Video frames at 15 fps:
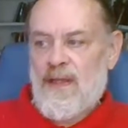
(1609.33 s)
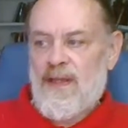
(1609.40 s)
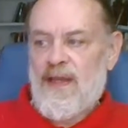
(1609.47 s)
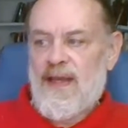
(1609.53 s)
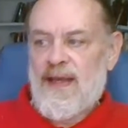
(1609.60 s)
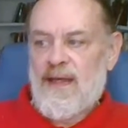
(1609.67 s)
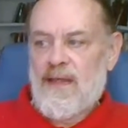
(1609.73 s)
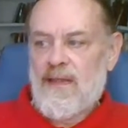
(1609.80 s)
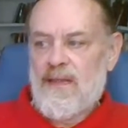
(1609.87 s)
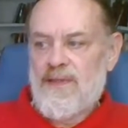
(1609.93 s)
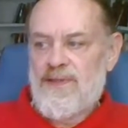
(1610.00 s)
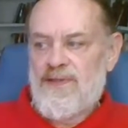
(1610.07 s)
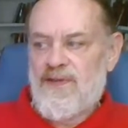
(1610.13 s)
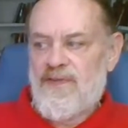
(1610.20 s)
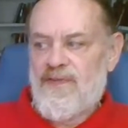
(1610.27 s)
The
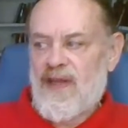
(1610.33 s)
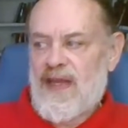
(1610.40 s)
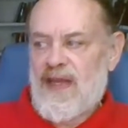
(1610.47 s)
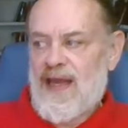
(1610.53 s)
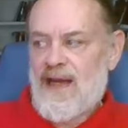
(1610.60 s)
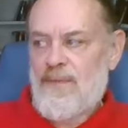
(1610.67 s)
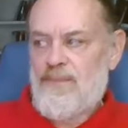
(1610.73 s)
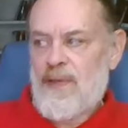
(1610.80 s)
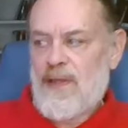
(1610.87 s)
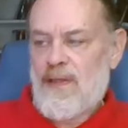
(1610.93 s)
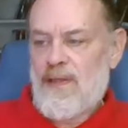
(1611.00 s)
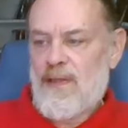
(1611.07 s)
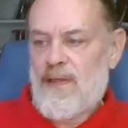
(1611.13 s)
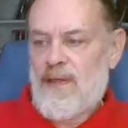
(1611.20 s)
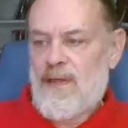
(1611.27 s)
annals of the
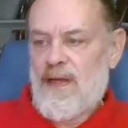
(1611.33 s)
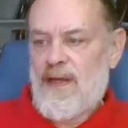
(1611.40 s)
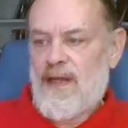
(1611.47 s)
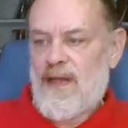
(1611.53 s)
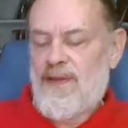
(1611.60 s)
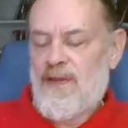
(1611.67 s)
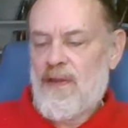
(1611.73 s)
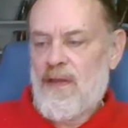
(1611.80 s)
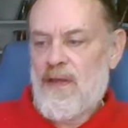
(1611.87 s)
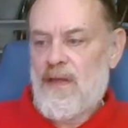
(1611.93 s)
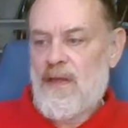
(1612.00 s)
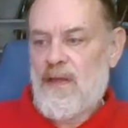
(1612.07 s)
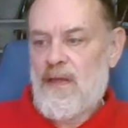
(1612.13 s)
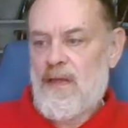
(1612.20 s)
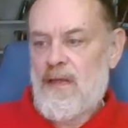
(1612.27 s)
caterpillar and the
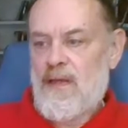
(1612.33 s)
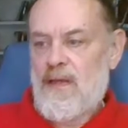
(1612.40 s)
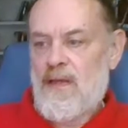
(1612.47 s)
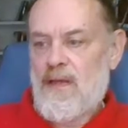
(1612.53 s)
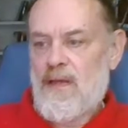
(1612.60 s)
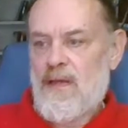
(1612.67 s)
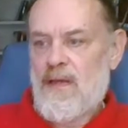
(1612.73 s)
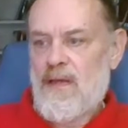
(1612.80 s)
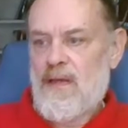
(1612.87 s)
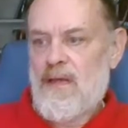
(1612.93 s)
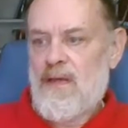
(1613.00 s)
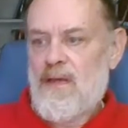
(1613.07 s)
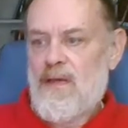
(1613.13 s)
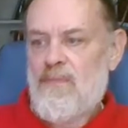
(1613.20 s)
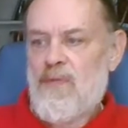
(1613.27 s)

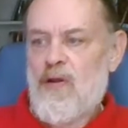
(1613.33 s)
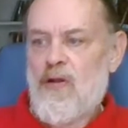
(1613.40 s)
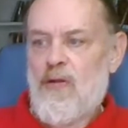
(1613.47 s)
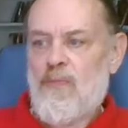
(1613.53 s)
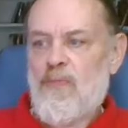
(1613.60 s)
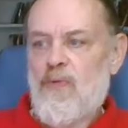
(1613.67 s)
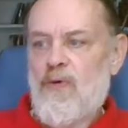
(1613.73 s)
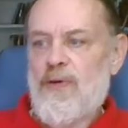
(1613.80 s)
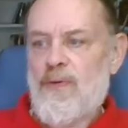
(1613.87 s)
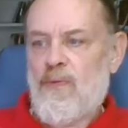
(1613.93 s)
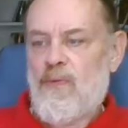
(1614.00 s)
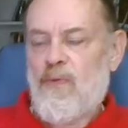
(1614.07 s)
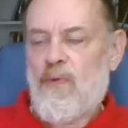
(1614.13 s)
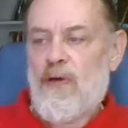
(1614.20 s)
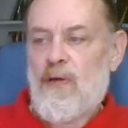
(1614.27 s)
palm
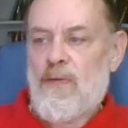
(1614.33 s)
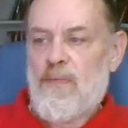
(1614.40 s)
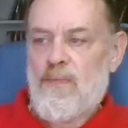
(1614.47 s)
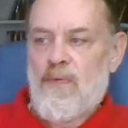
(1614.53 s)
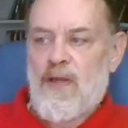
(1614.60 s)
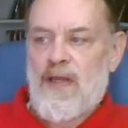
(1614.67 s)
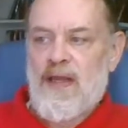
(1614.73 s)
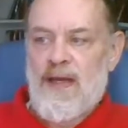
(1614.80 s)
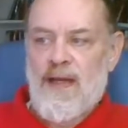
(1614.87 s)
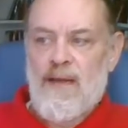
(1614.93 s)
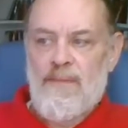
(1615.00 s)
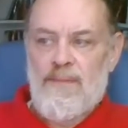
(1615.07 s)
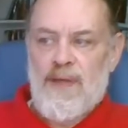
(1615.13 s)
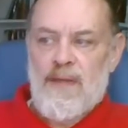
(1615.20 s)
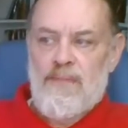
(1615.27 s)
worm
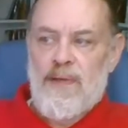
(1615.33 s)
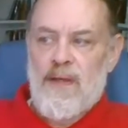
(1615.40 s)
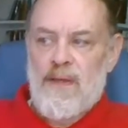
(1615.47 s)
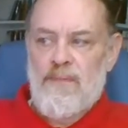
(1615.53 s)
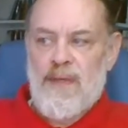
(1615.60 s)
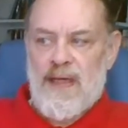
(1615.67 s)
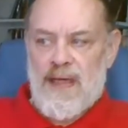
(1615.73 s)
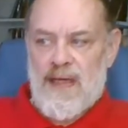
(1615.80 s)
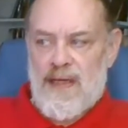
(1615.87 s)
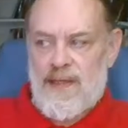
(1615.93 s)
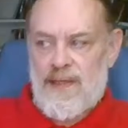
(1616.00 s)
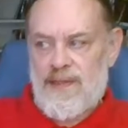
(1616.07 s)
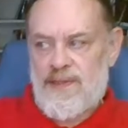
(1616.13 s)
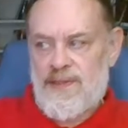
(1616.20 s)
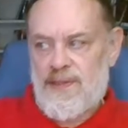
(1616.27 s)
cannot be but
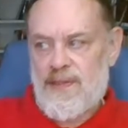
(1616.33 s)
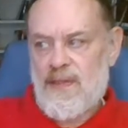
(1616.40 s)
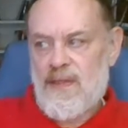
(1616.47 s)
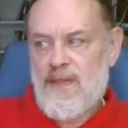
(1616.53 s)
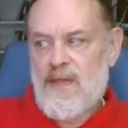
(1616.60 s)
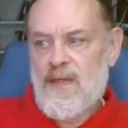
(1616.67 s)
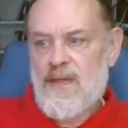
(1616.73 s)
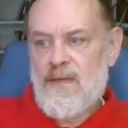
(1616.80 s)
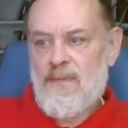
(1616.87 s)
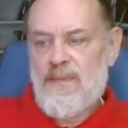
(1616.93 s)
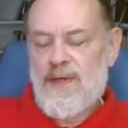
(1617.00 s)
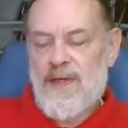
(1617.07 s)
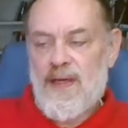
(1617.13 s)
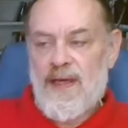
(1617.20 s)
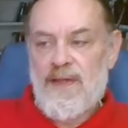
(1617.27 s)
monotonous.
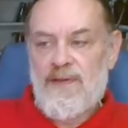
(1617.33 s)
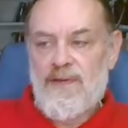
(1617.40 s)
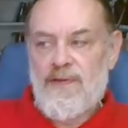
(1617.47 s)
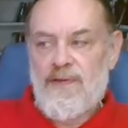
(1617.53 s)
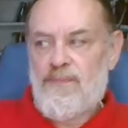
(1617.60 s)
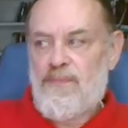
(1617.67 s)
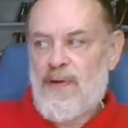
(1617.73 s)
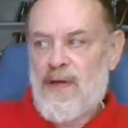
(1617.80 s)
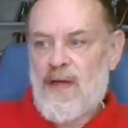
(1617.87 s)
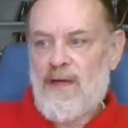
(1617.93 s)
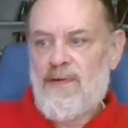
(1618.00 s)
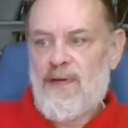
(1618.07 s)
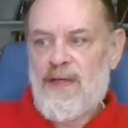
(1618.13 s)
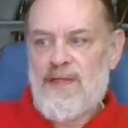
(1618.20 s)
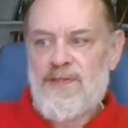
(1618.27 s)
Neither the
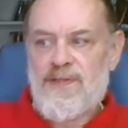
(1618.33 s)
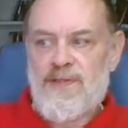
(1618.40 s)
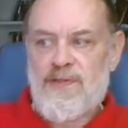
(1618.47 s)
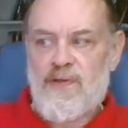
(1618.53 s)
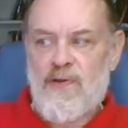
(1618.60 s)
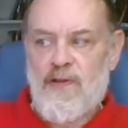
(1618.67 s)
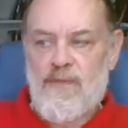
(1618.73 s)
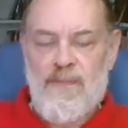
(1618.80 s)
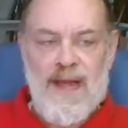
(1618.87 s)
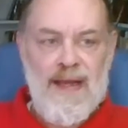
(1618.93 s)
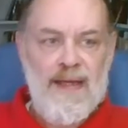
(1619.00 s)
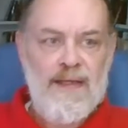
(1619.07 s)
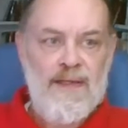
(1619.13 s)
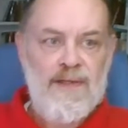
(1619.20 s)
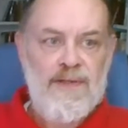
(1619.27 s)
progress nor the
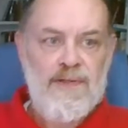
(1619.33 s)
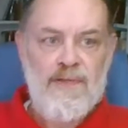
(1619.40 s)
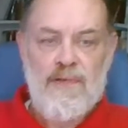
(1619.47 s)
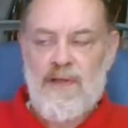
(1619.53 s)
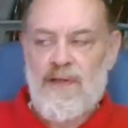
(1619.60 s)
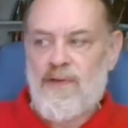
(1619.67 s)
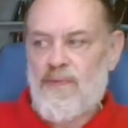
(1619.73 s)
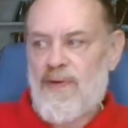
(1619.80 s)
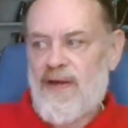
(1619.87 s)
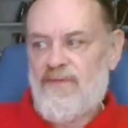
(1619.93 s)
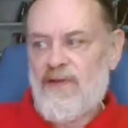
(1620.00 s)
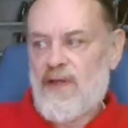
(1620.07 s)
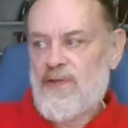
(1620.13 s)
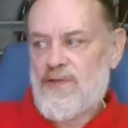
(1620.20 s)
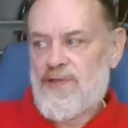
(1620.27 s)
magnitude of the
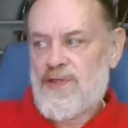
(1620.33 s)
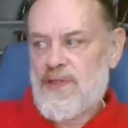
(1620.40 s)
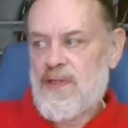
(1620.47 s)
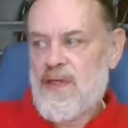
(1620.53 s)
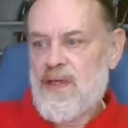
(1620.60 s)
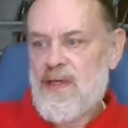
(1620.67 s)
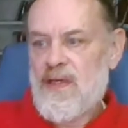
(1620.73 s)
revolution